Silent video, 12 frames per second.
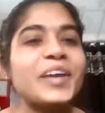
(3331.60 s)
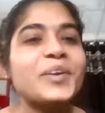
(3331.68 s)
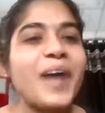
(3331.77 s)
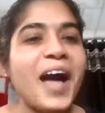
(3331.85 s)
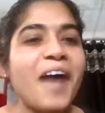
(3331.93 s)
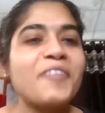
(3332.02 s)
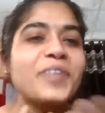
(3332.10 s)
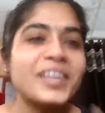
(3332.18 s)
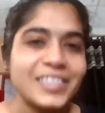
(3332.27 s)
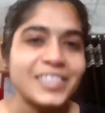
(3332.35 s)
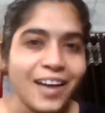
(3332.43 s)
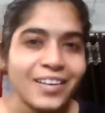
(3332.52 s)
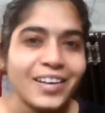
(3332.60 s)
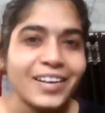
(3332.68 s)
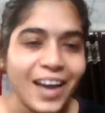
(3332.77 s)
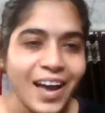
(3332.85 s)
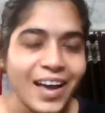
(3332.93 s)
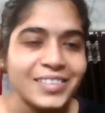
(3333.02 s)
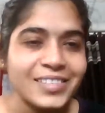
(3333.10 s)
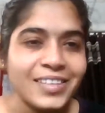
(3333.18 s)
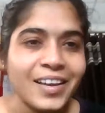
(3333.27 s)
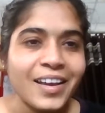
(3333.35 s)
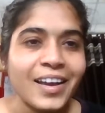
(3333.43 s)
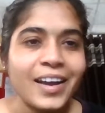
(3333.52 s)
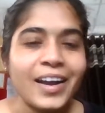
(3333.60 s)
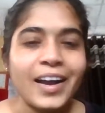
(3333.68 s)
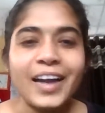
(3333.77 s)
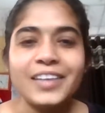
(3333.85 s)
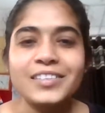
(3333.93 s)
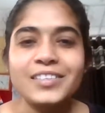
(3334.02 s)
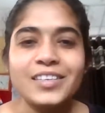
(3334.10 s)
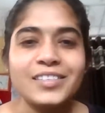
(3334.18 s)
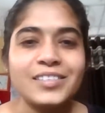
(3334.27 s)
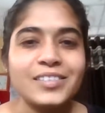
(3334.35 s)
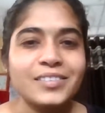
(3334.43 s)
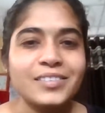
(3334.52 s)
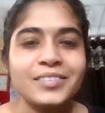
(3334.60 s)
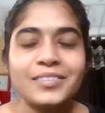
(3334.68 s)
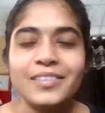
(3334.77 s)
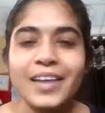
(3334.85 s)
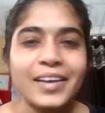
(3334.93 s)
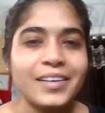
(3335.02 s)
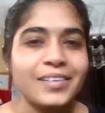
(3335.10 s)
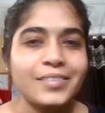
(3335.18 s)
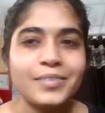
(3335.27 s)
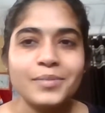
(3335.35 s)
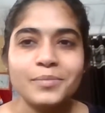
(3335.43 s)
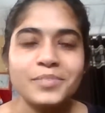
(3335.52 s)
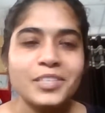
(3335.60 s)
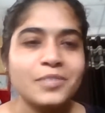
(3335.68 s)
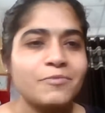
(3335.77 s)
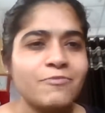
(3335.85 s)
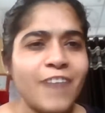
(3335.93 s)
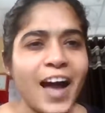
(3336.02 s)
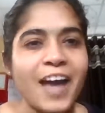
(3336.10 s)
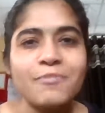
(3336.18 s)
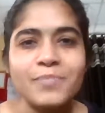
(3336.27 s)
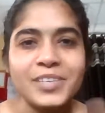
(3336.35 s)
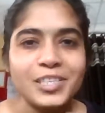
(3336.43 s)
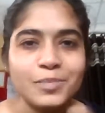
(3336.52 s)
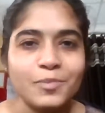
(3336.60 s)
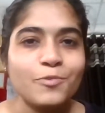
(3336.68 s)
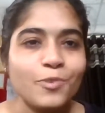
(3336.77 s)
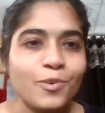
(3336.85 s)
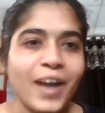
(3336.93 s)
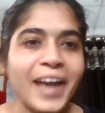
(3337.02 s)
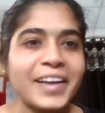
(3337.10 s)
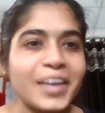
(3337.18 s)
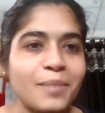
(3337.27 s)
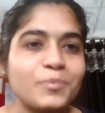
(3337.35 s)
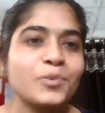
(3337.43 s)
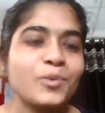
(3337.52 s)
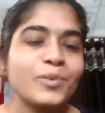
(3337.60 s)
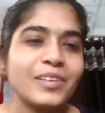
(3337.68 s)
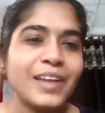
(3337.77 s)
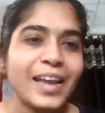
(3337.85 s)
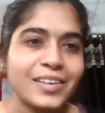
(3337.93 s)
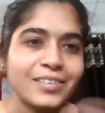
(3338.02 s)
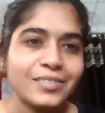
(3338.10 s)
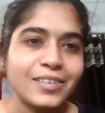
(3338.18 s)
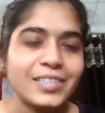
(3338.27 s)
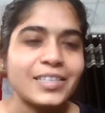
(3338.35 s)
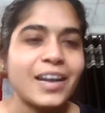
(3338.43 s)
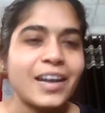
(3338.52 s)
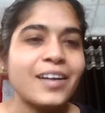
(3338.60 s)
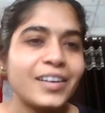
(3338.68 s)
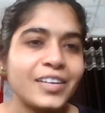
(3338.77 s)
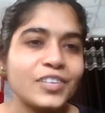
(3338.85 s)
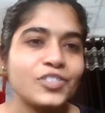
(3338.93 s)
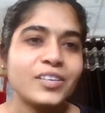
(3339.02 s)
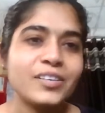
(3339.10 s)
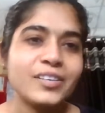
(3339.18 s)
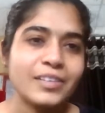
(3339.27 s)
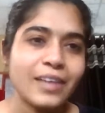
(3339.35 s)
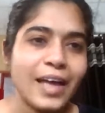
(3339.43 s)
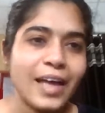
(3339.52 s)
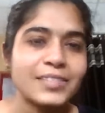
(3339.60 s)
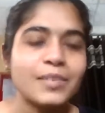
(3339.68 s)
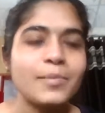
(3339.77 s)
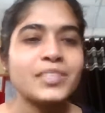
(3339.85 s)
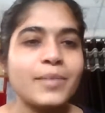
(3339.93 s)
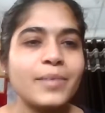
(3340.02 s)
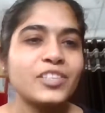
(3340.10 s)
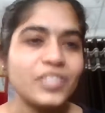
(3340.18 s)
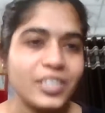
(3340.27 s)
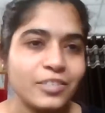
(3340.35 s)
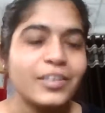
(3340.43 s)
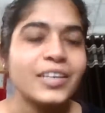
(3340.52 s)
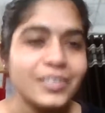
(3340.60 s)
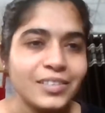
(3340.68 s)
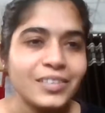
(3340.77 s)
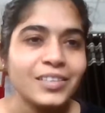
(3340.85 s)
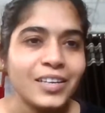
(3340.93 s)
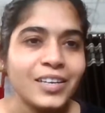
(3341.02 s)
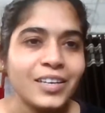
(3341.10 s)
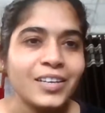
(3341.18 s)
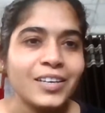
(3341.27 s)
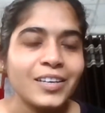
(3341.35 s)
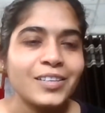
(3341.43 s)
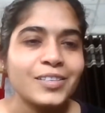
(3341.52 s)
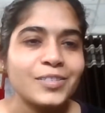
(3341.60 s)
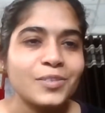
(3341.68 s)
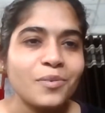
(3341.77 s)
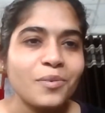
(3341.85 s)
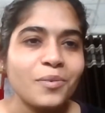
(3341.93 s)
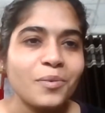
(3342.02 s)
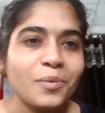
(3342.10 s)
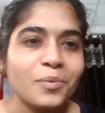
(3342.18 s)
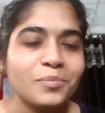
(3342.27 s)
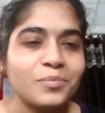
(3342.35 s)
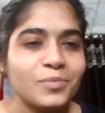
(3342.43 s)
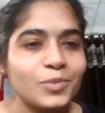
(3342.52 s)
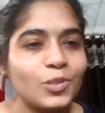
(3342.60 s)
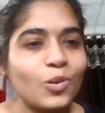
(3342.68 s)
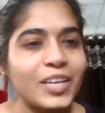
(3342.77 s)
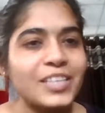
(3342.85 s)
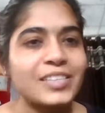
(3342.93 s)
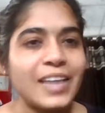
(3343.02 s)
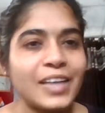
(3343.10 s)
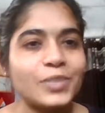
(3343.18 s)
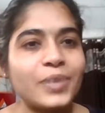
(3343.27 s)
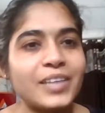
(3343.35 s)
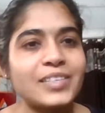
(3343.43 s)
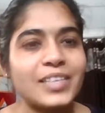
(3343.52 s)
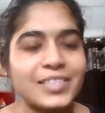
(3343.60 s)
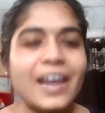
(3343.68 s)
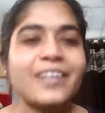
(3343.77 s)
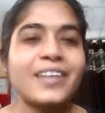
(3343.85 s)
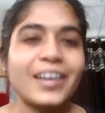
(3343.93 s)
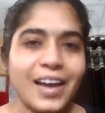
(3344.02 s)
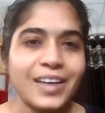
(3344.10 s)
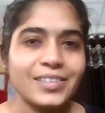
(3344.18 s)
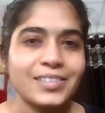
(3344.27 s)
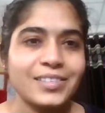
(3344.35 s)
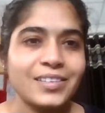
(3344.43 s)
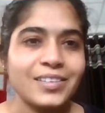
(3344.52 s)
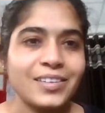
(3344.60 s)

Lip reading: you have your Ashtanga class, and just just 5 minutes before I came to know, like Ashtanga teacher has some urgent work. So though it is like today's Ashtanga class,